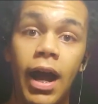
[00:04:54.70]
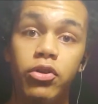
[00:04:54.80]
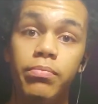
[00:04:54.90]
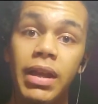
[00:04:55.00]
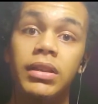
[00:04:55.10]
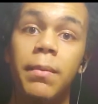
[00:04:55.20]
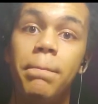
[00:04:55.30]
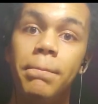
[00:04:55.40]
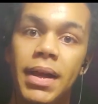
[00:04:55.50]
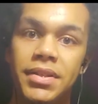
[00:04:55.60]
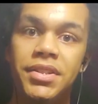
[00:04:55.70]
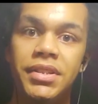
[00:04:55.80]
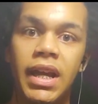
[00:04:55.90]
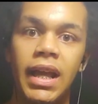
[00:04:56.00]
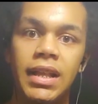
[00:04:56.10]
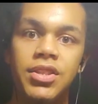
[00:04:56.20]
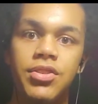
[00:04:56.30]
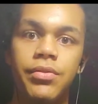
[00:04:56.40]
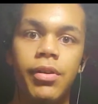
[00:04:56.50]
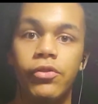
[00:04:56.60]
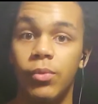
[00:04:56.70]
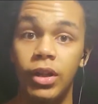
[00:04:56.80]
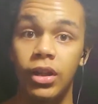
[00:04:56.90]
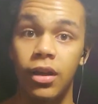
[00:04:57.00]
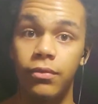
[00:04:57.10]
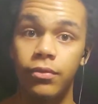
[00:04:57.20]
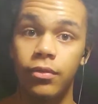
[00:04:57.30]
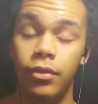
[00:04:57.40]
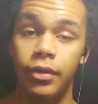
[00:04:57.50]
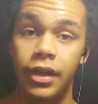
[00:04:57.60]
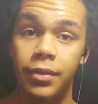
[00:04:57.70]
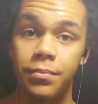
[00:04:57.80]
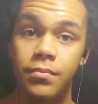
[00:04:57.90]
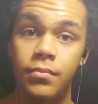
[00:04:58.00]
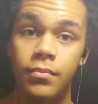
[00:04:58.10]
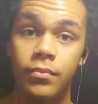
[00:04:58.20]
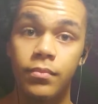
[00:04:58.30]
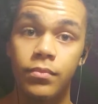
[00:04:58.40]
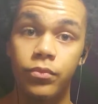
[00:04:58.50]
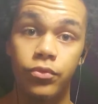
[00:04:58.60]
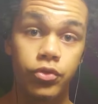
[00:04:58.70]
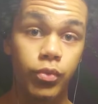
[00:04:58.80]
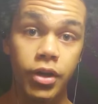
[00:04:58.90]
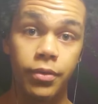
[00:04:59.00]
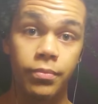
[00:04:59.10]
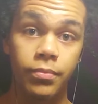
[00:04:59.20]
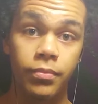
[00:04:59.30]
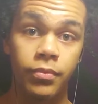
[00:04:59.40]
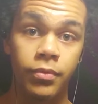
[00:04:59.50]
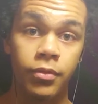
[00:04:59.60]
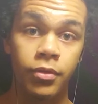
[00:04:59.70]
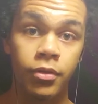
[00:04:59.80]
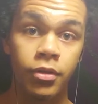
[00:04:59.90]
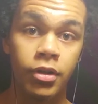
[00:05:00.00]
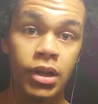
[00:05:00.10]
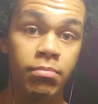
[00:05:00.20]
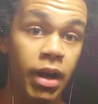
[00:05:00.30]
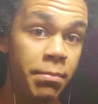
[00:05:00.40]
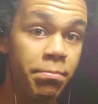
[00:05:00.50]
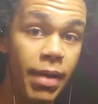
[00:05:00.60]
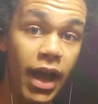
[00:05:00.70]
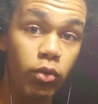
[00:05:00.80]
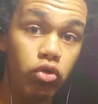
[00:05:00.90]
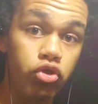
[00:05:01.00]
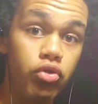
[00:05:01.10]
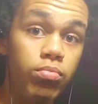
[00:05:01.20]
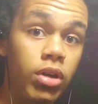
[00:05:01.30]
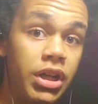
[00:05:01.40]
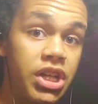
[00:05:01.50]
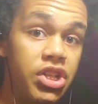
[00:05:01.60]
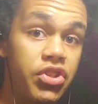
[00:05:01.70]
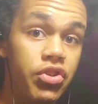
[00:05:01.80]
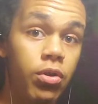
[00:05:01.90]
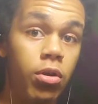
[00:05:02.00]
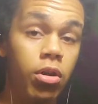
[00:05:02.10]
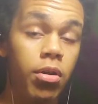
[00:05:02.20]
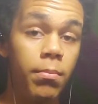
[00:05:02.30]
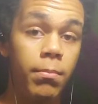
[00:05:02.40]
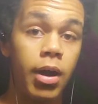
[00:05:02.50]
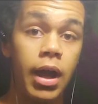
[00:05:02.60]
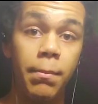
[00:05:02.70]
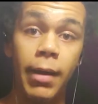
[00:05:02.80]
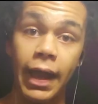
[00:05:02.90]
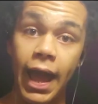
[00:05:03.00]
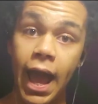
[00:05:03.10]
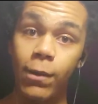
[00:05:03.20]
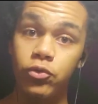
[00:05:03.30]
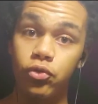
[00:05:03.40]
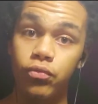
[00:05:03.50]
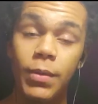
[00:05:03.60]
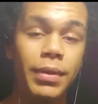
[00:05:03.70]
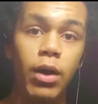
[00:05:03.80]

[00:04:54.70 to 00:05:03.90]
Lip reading: made the best gains of my life. Okay, I swear. My back was humongous. My abs were ripped. I